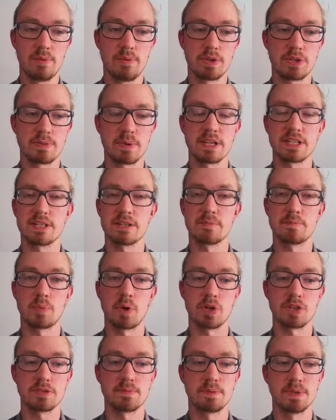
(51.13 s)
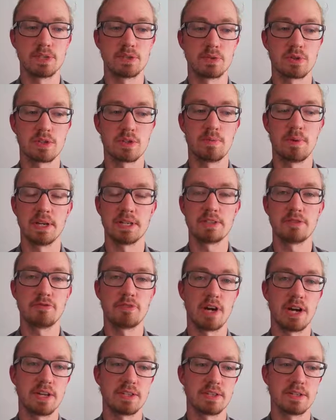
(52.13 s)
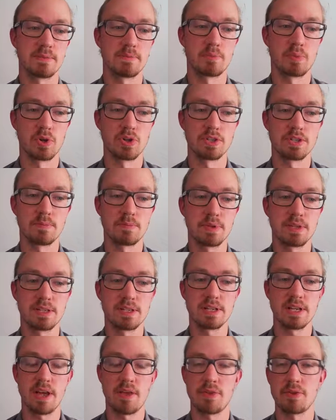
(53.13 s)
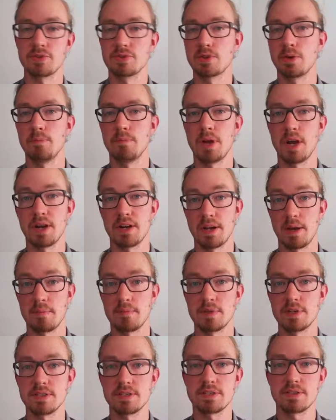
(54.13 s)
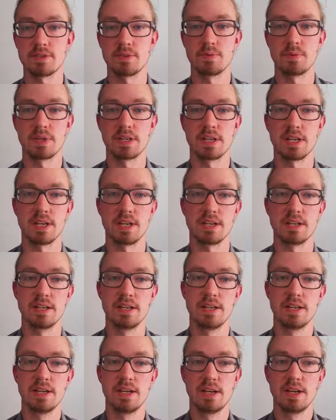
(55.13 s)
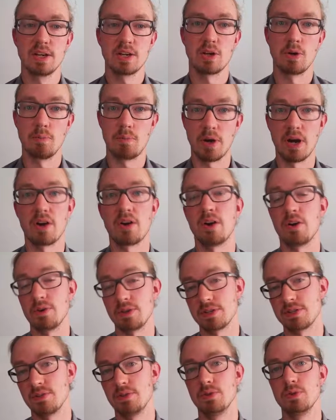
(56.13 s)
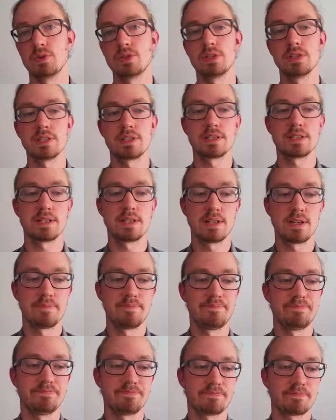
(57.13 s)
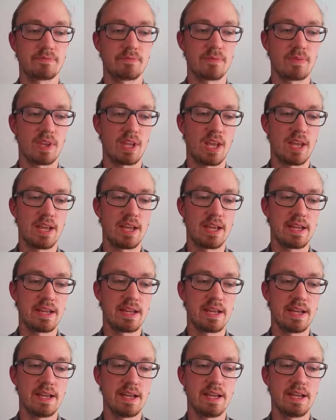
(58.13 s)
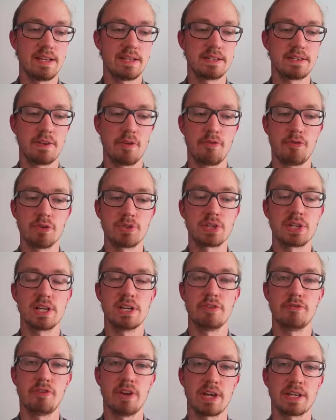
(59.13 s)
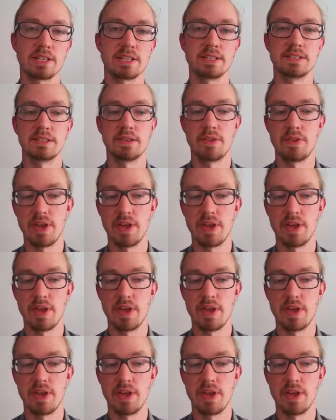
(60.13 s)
which makes it possible to quantify the principle and thus compare numbers, so we can compare our solutions. And the physical effect is